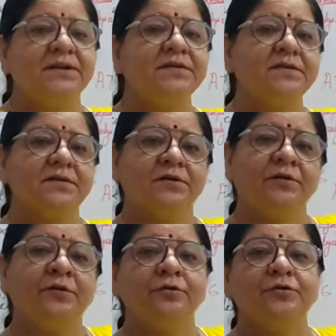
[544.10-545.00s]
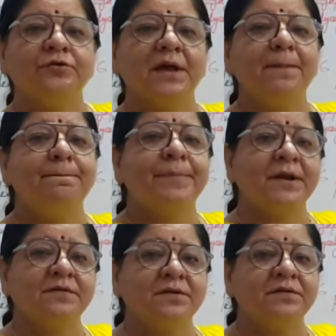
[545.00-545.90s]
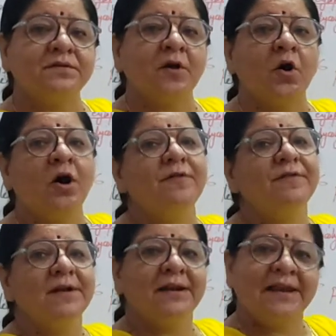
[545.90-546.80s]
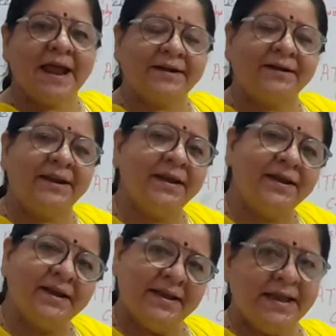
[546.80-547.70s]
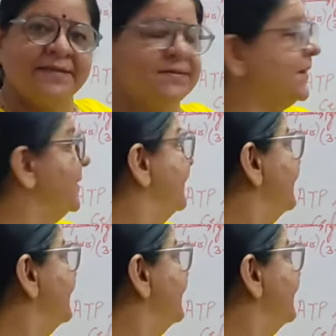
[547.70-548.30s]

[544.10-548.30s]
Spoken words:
is due to the presence of lactic acid.